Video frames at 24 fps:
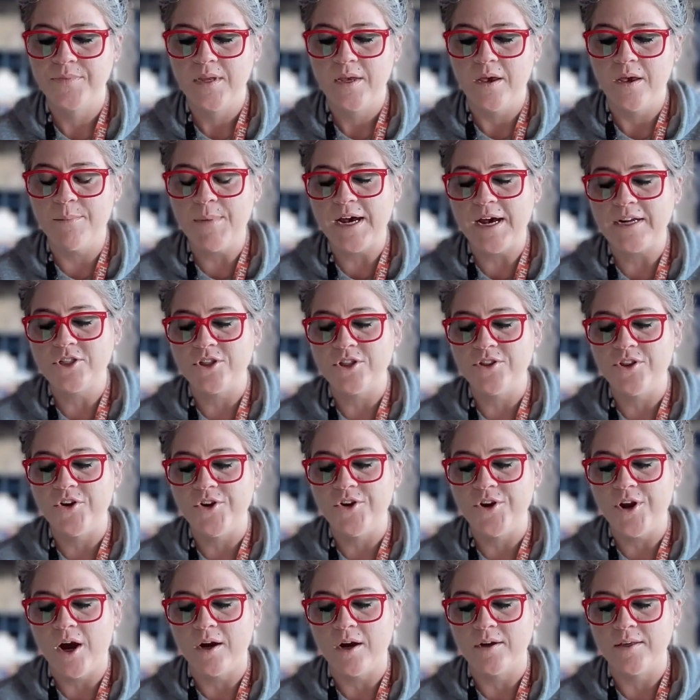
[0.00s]
Imagine the
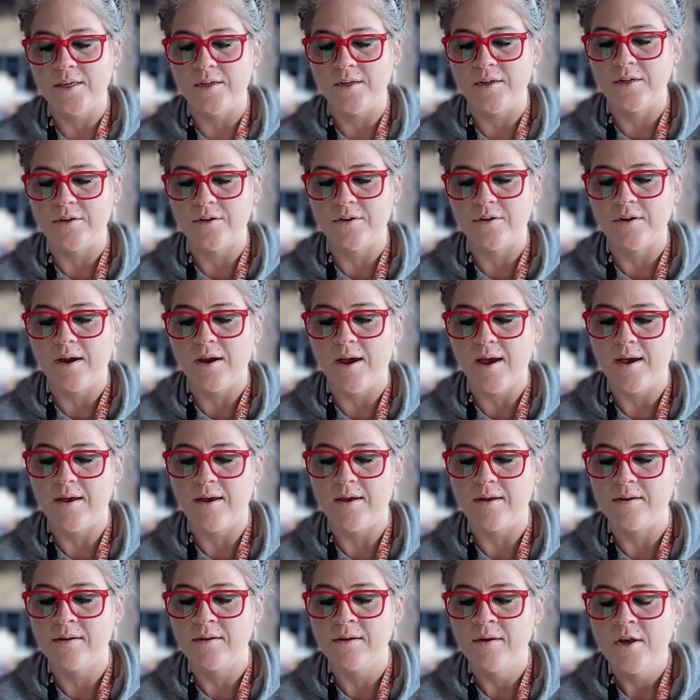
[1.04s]
knocking in your
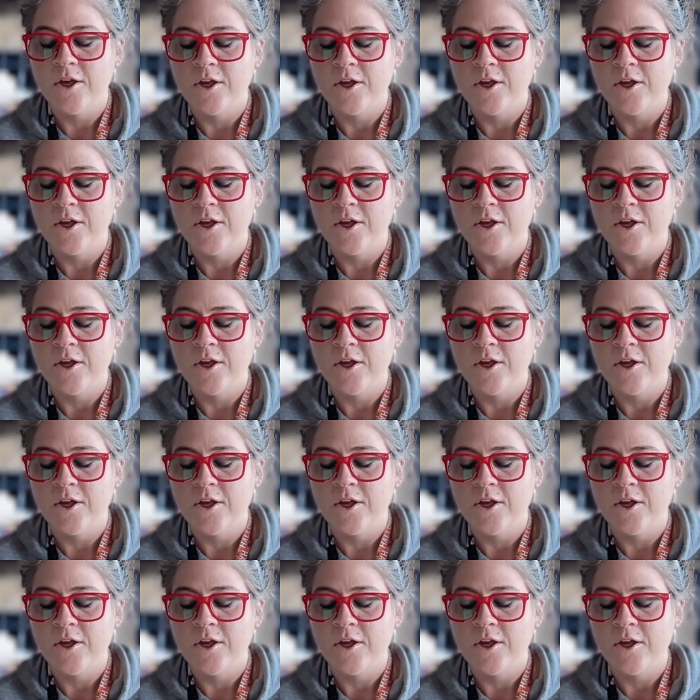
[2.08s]
head,